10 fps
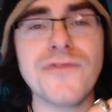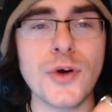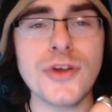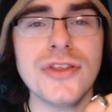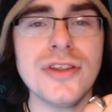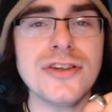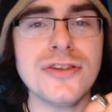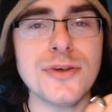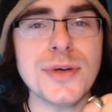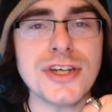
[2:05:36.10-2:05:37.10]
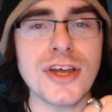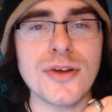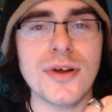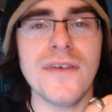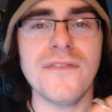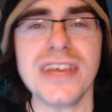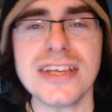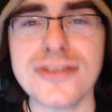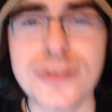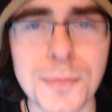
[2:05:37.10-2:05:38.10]
forth to each other
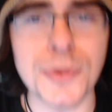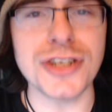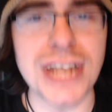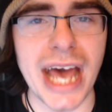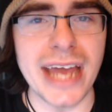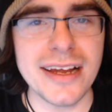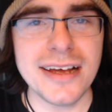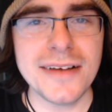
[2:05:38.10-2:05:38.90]
via super chat.